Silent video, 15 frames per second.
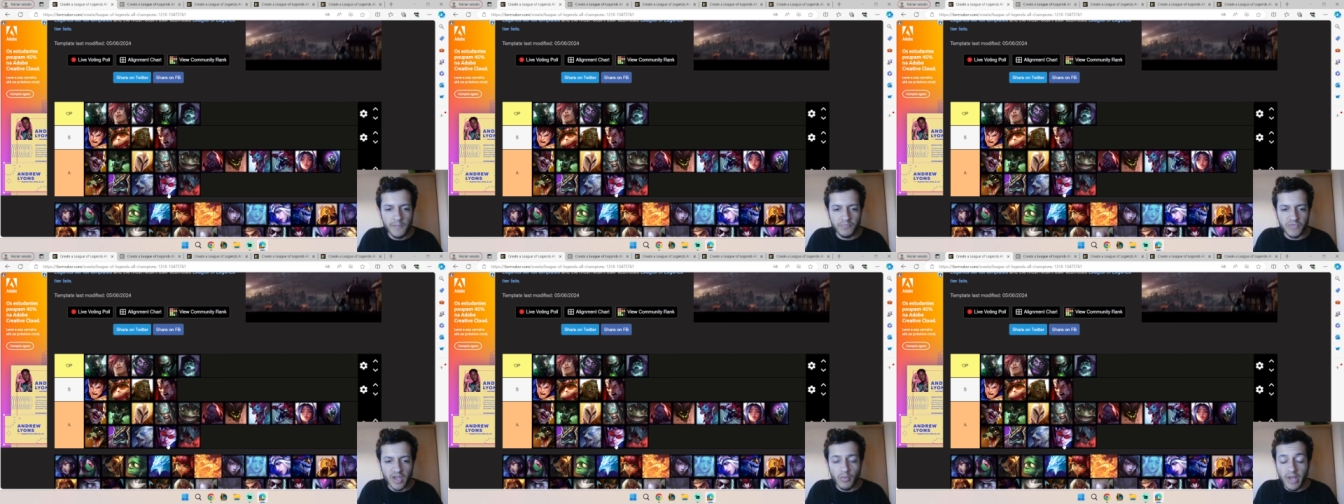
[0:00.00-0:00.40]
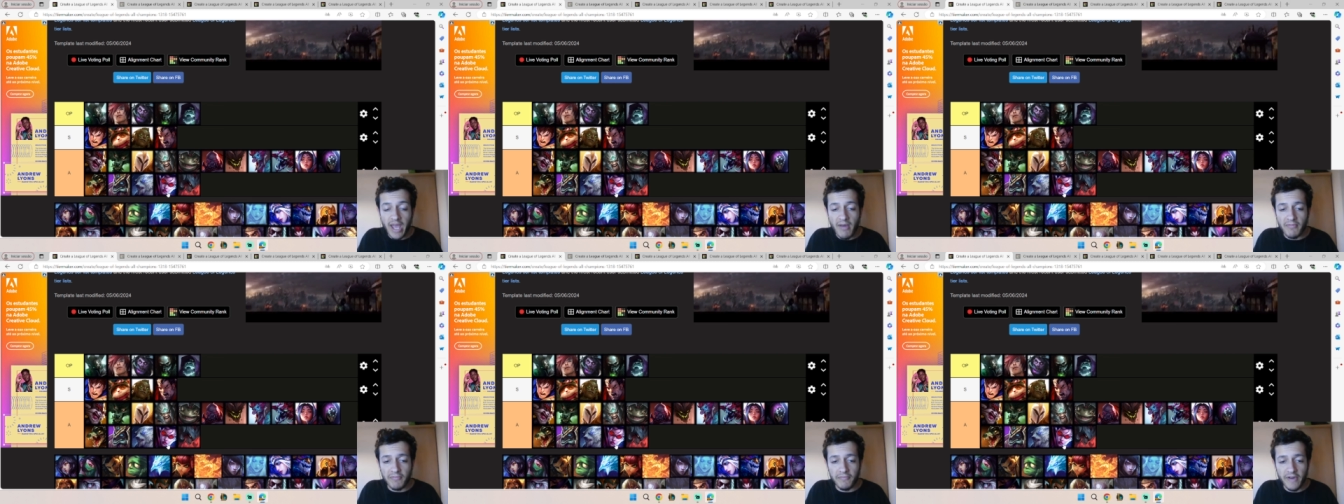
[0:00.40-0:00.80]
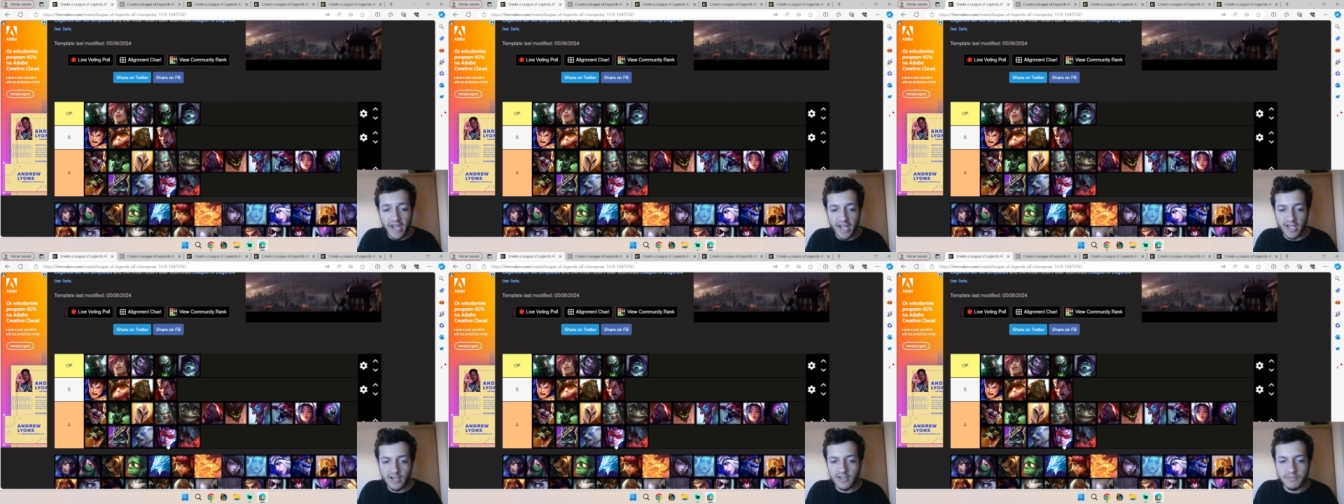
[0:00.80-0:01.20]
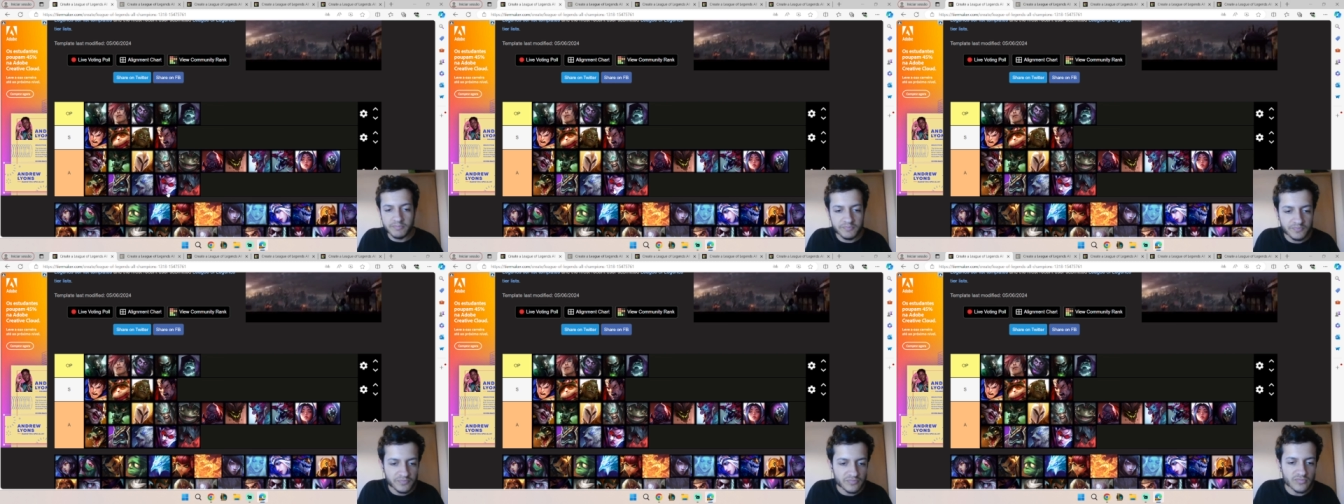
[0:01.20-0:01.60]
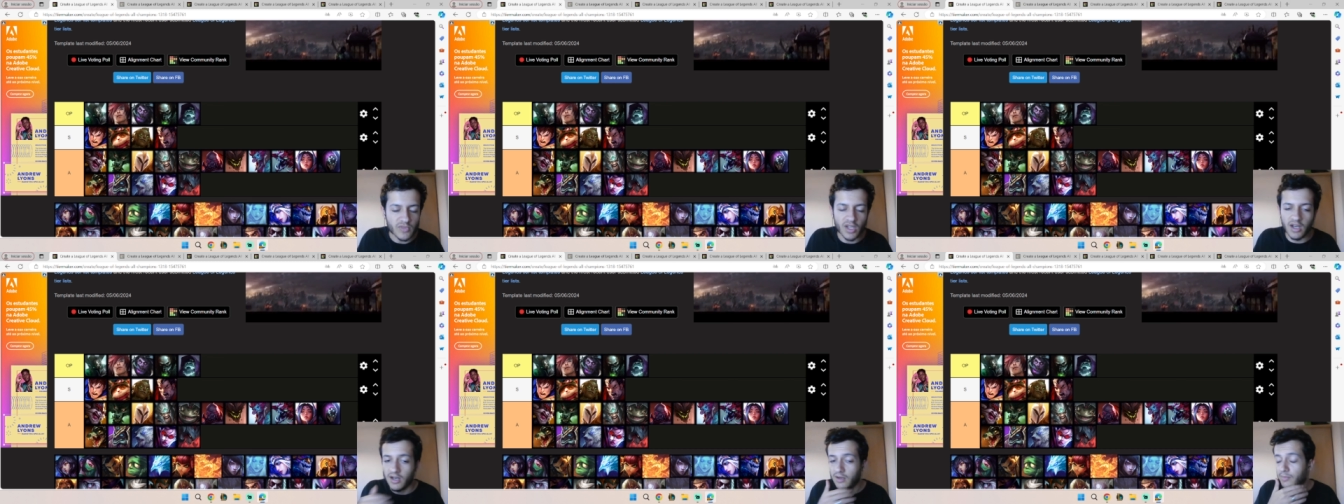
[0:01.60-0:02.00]
Then we have Vayne.
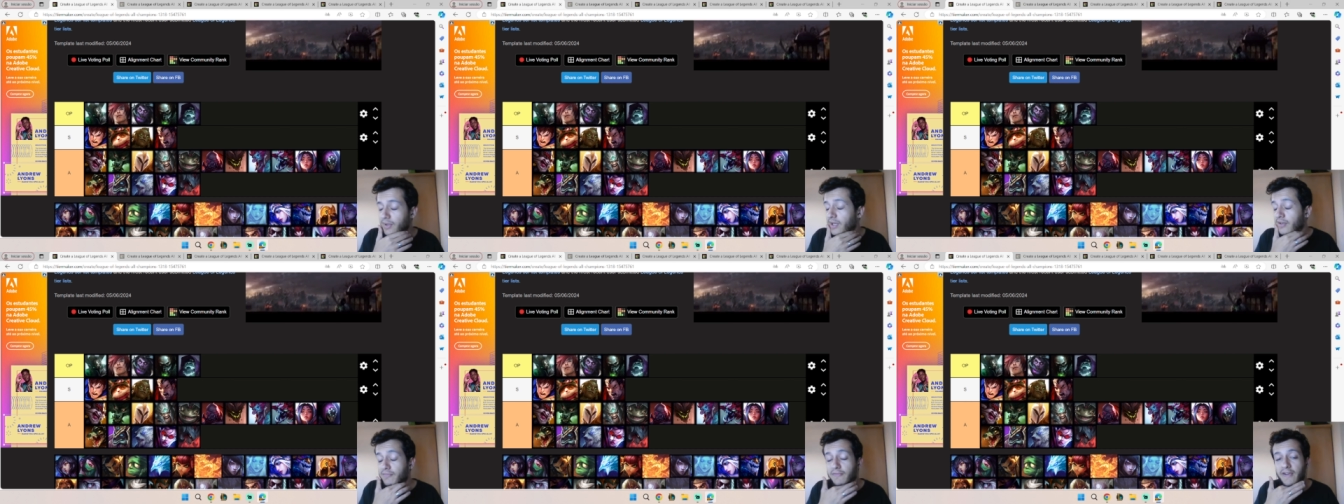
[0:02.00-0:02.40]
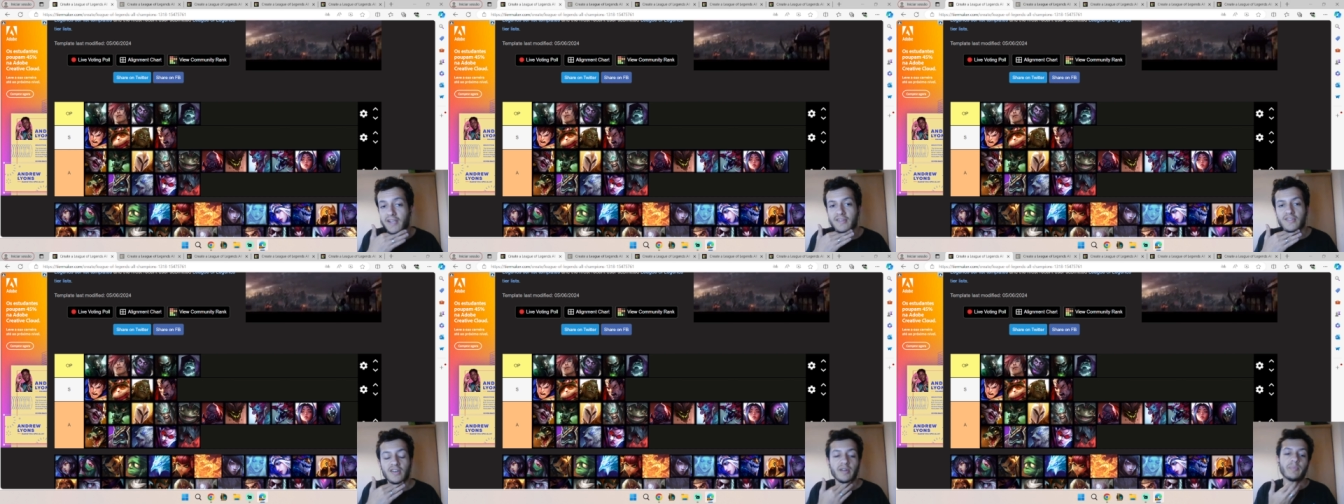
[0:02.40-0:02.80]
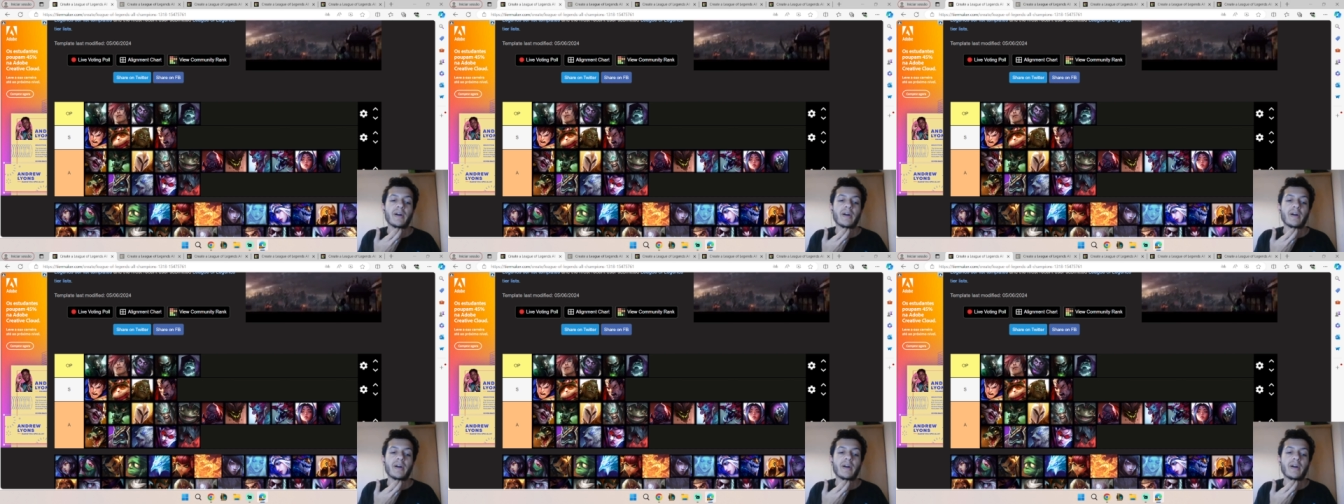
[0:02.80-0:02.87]
Oh man, Vayne top.